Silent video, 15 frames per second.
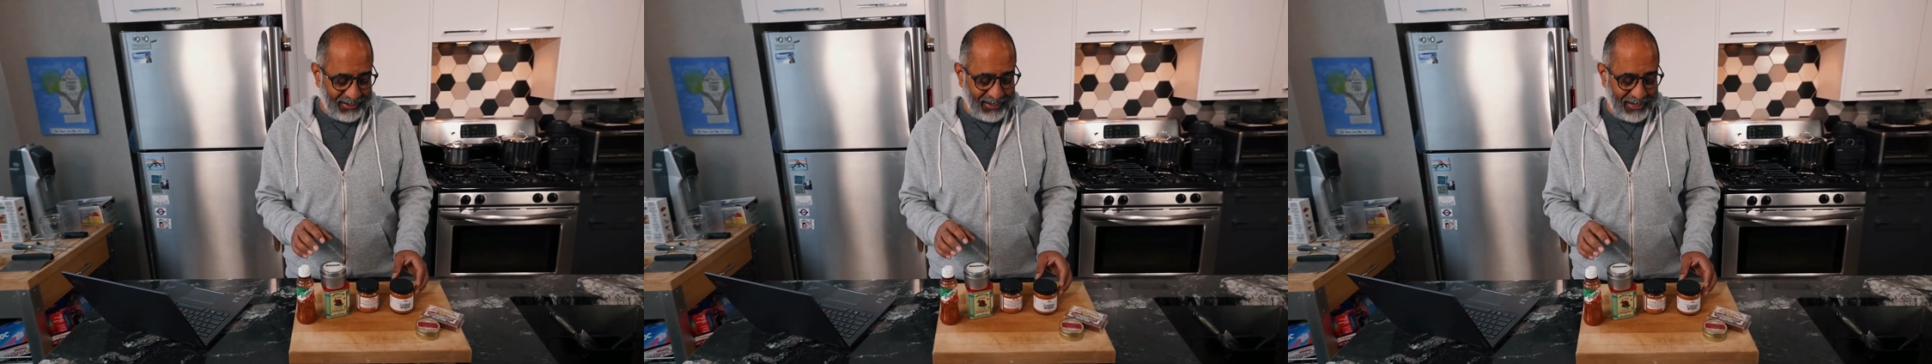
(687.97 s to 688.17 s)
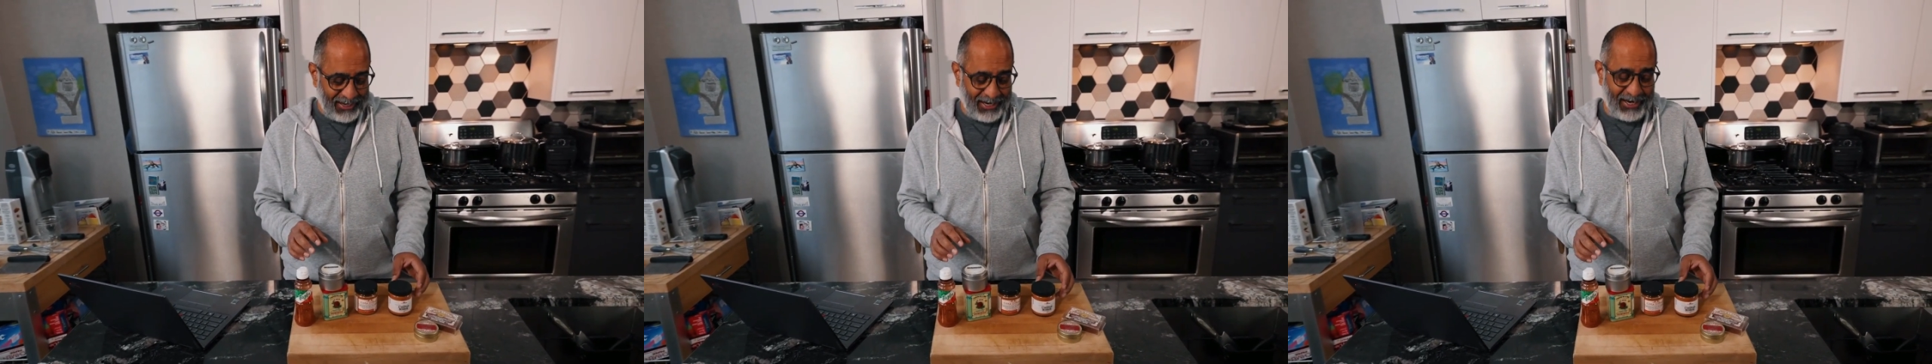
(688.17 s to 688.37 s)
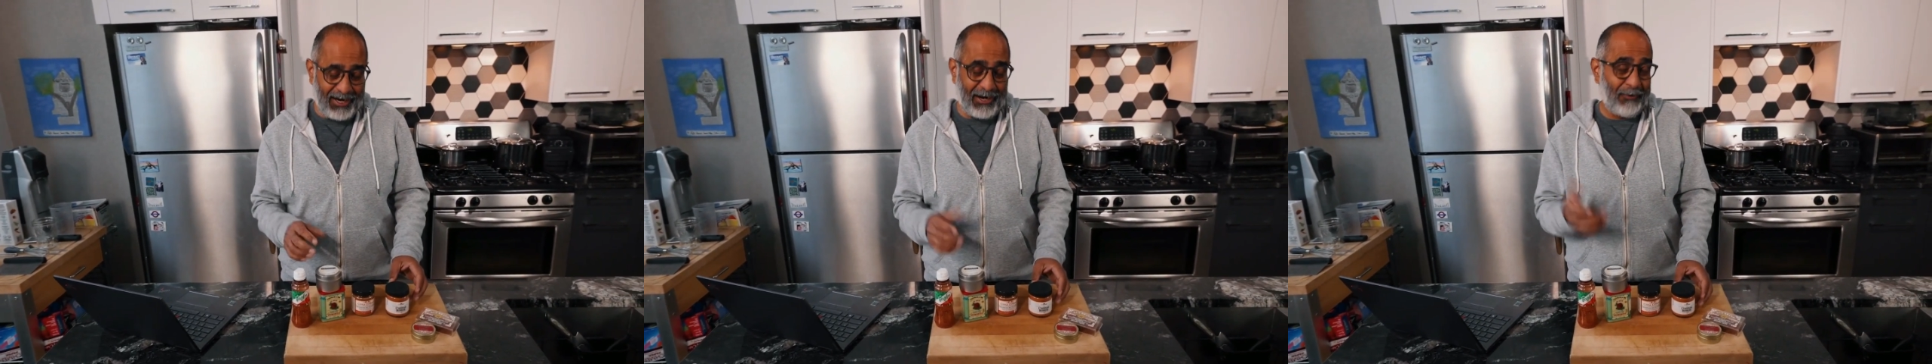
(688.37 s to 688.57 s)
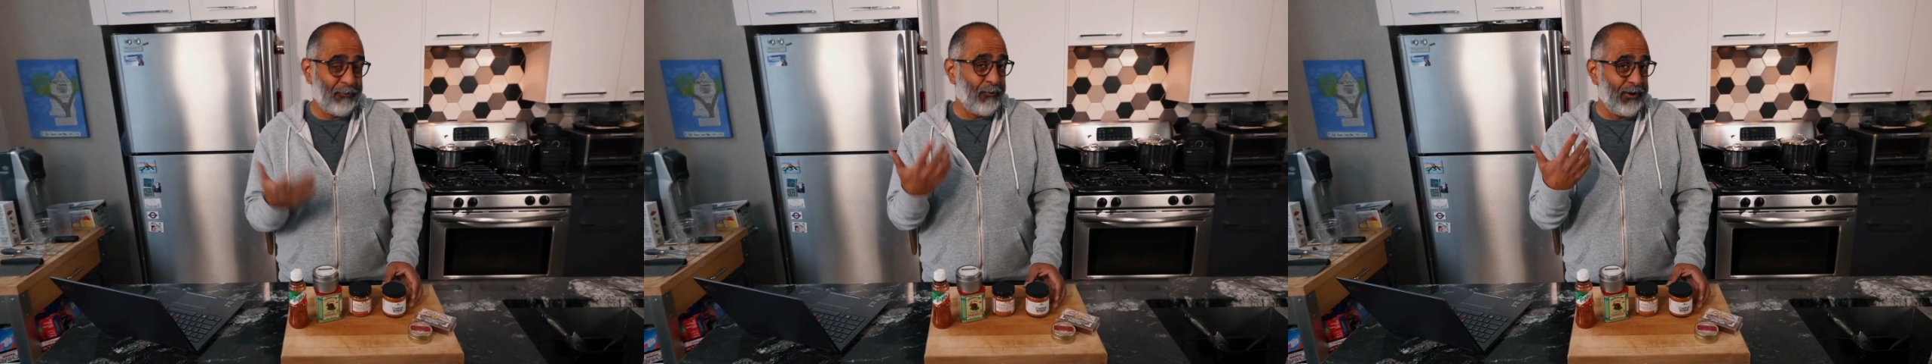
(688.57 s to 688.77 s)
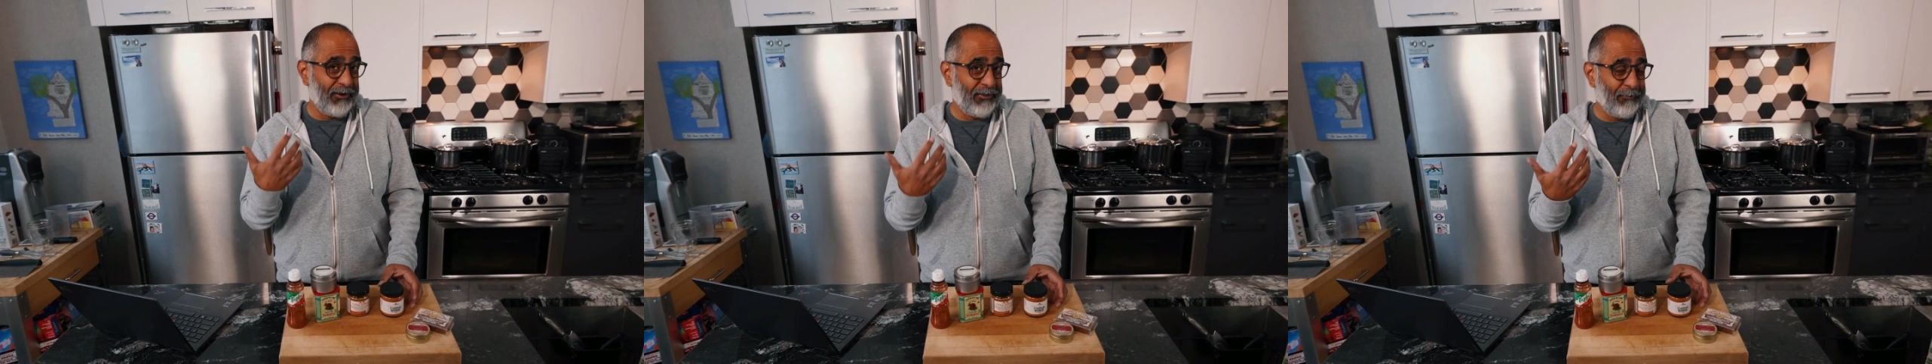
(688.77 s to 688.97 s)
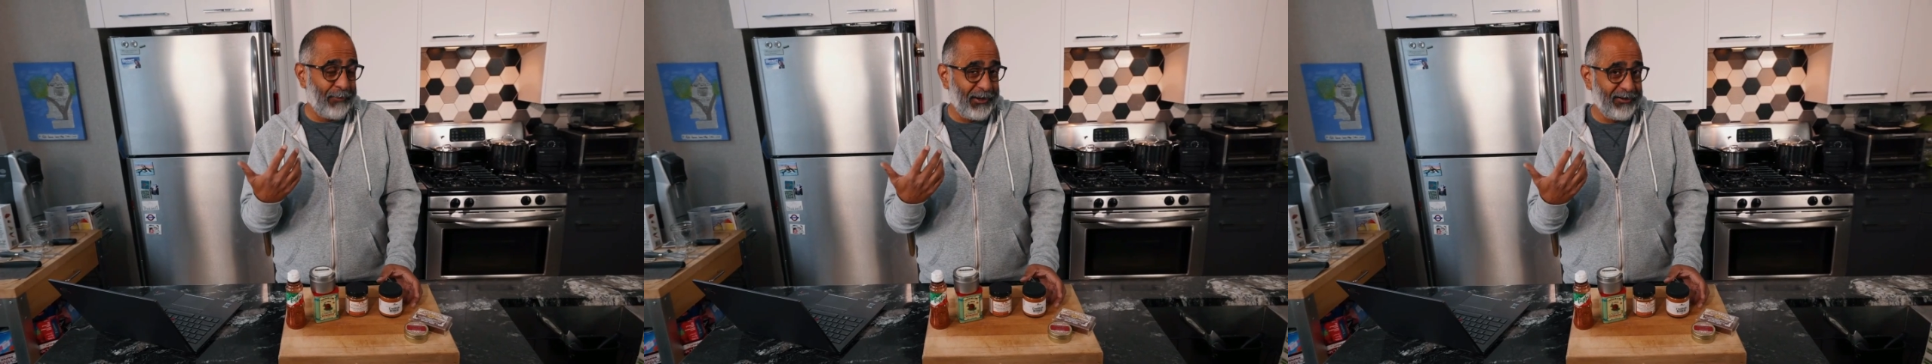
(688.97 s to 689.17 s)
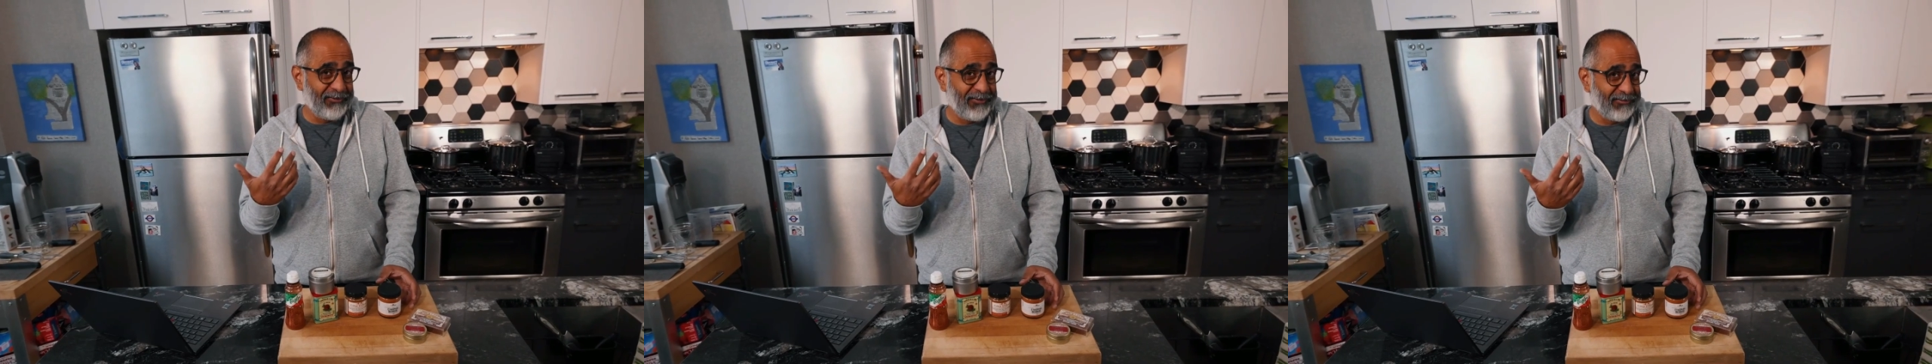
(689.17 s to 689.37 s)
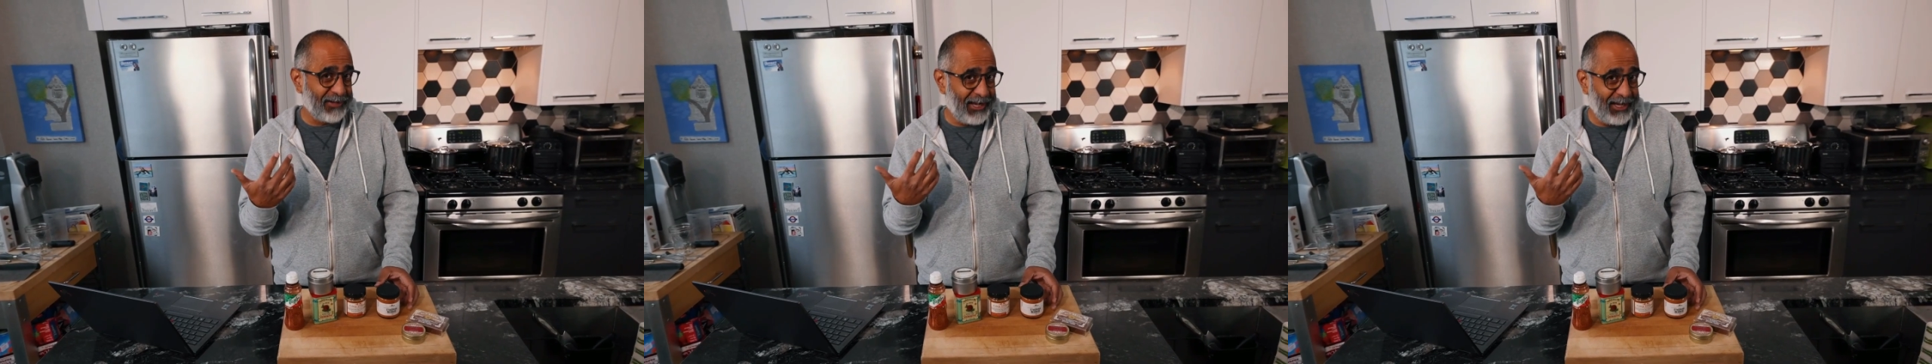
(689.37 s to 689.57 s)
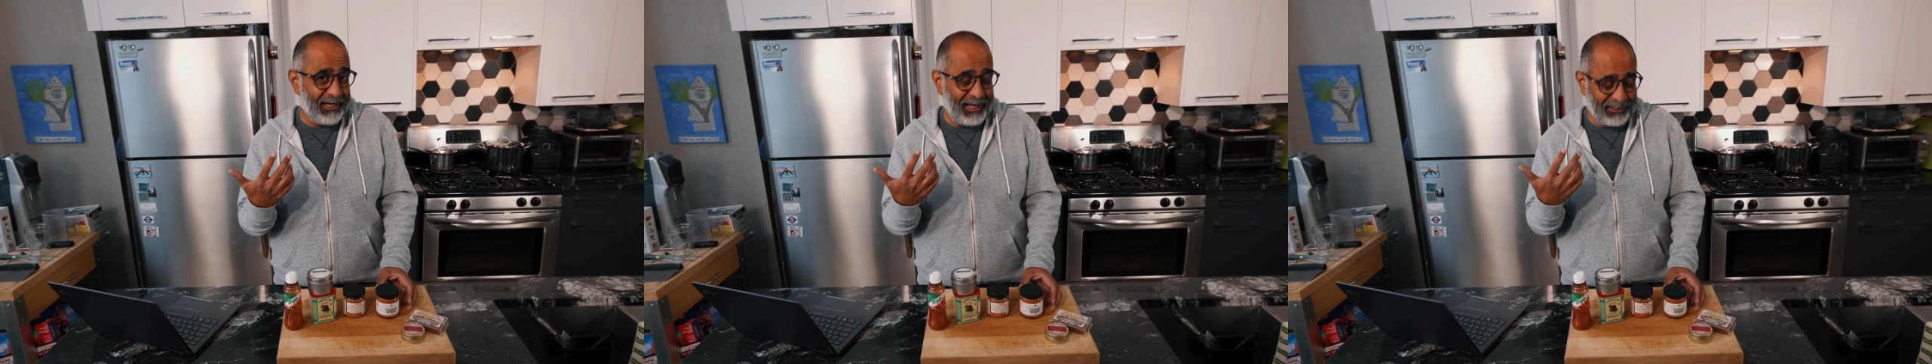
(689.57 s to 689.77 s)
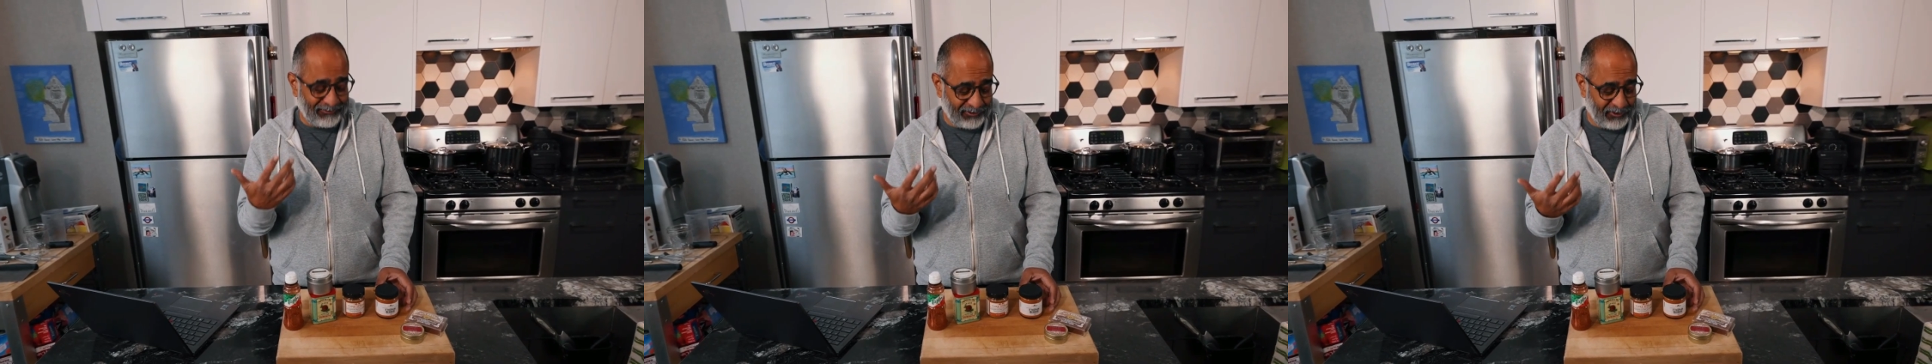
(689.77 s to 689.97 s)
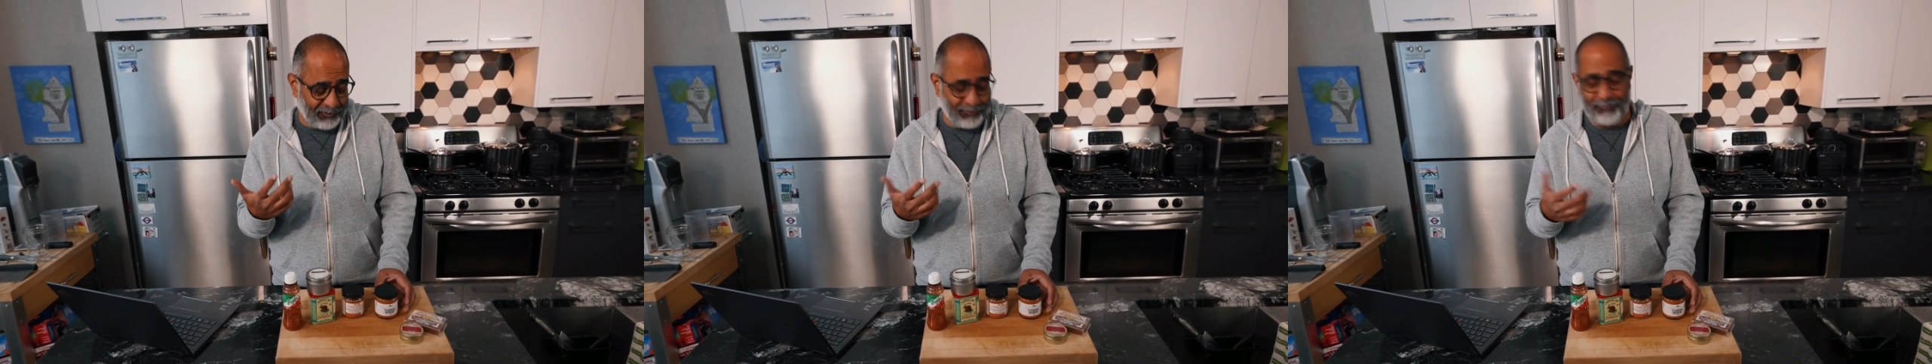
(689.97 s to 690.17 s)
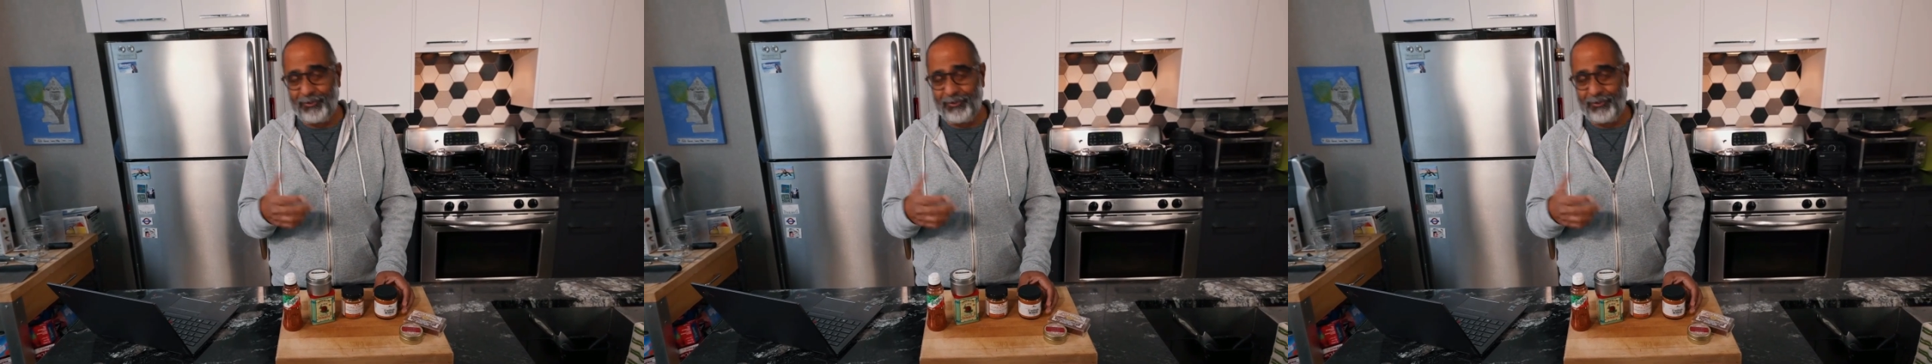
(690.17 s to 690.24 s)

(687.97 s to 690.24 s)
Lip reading: One of the places I like to go,